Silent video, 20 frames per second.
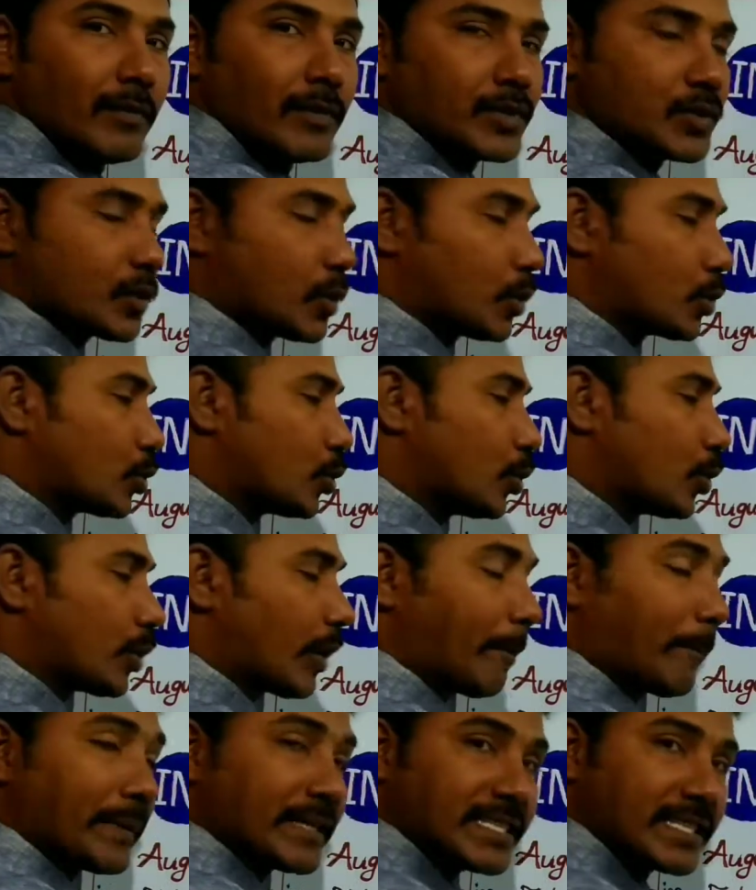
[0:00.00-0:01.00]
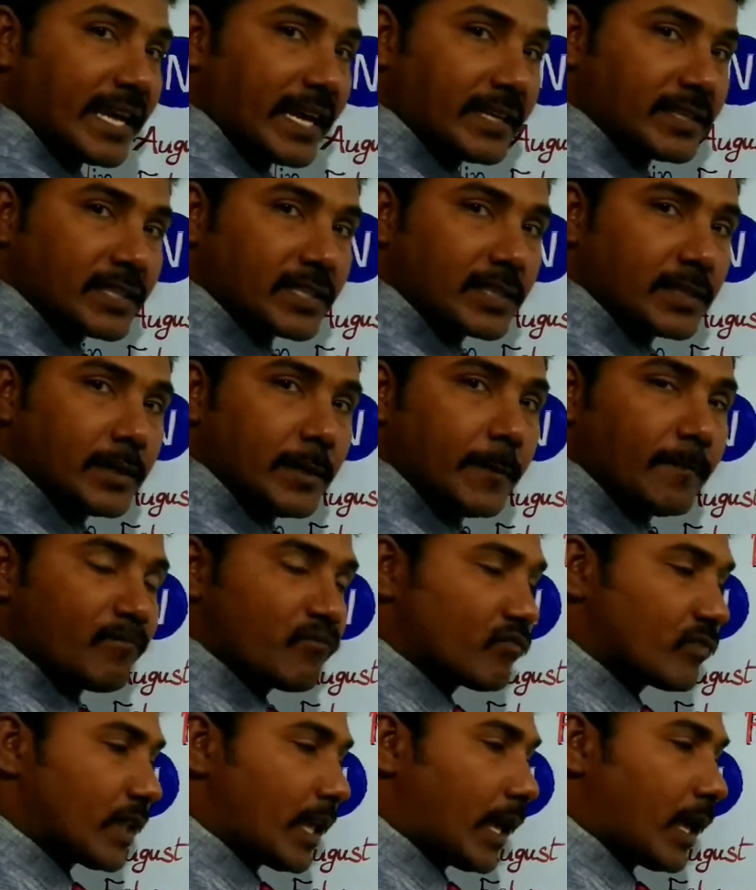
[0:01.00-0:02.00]
So, to represent
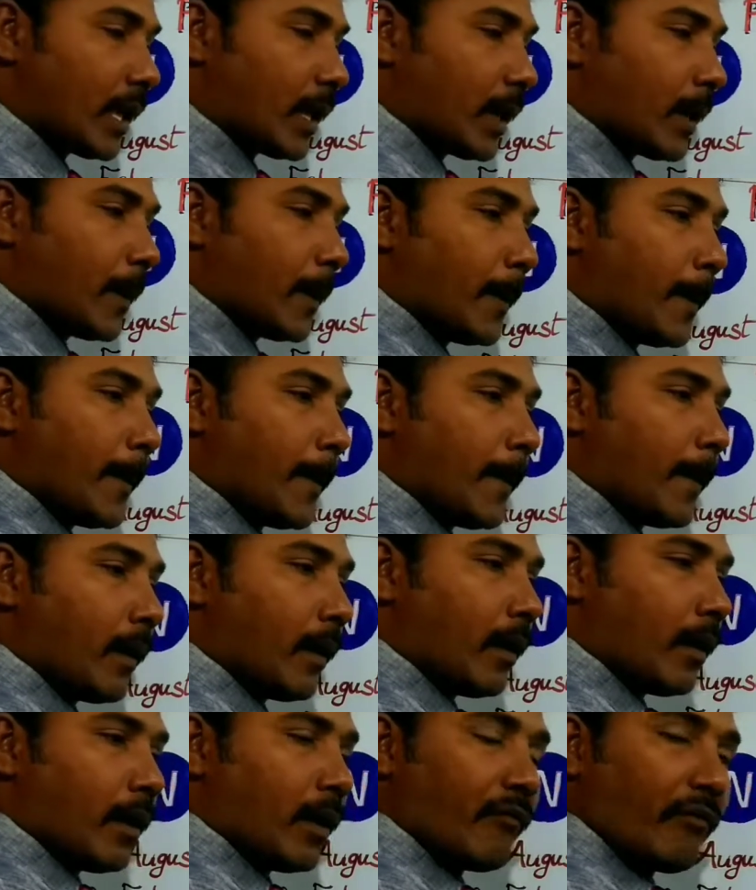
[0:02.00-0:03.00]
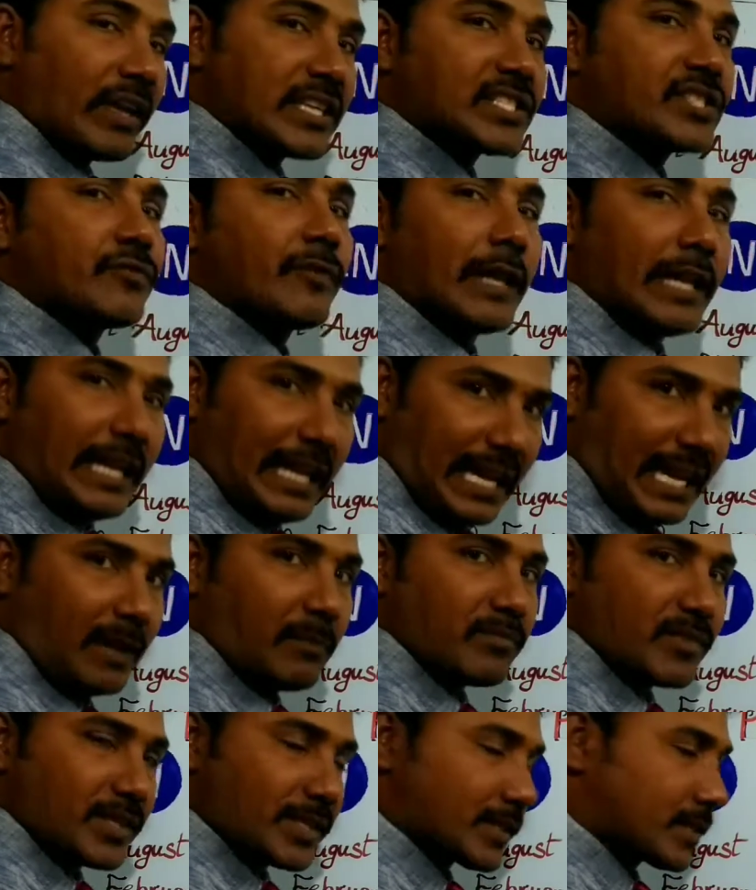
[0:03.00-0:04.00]
the festival
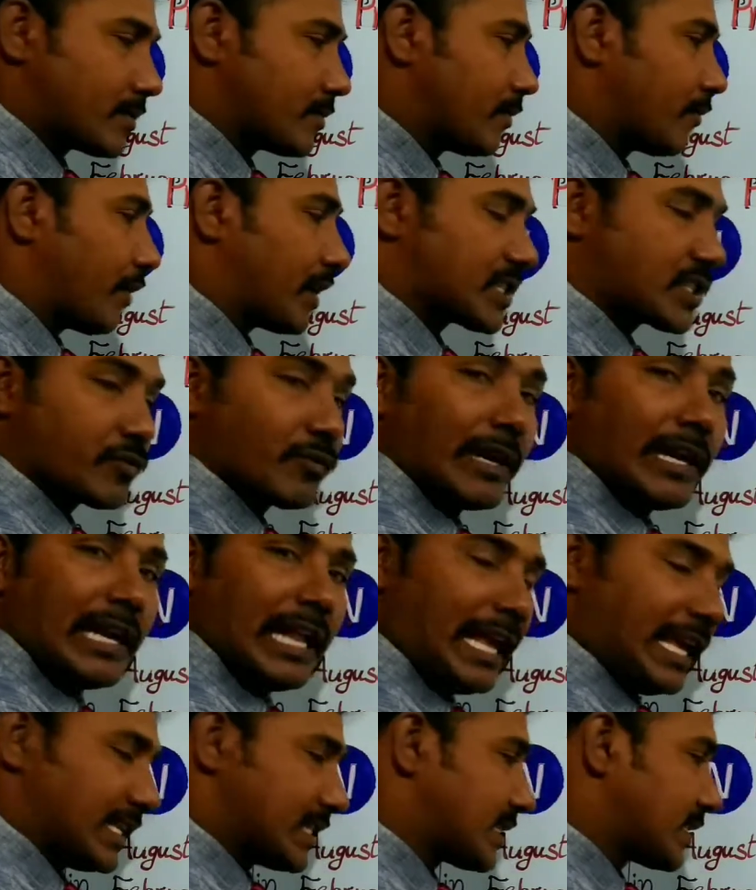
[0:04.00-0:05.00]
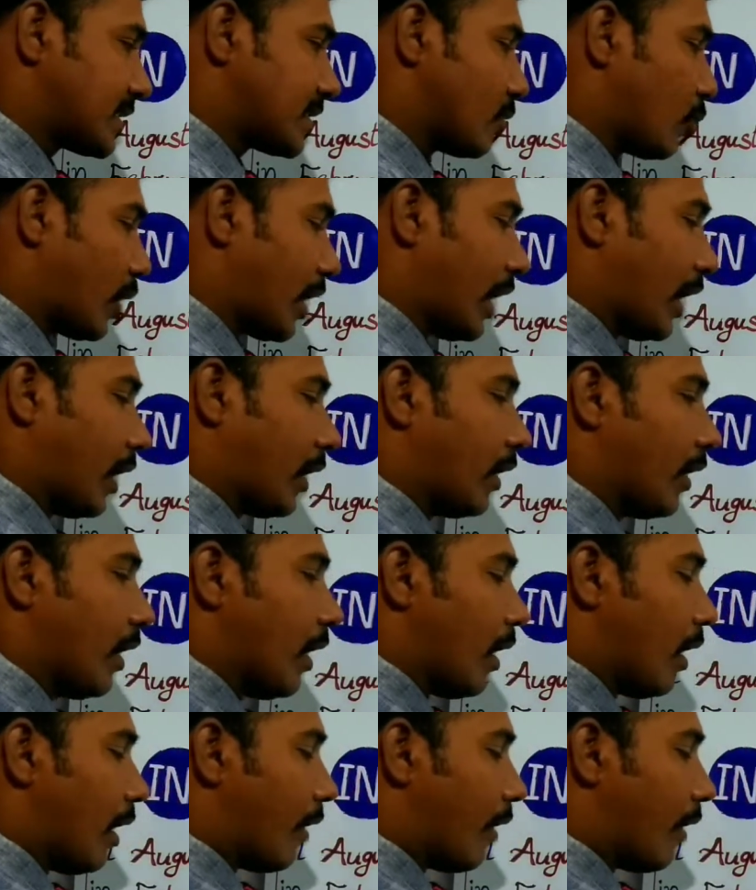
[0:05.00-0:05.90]
names, festival days. Okay.